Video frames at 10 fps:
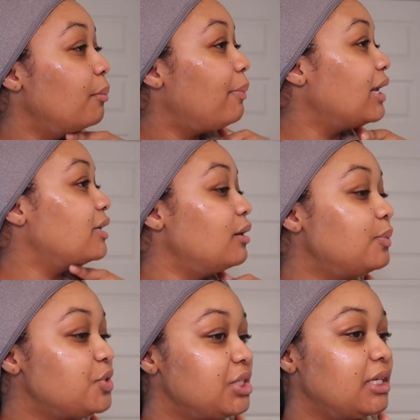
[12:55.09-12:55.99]
my
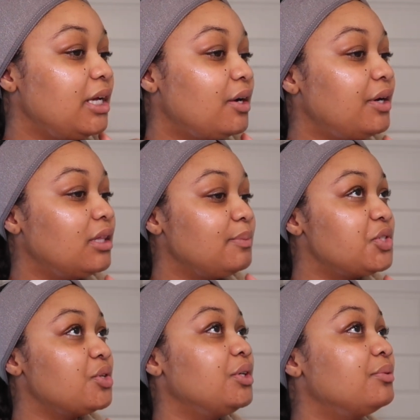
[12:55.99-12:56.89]
double chin area. Let me
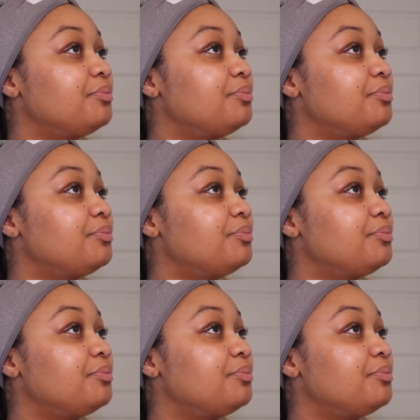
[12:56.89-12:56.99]
show you.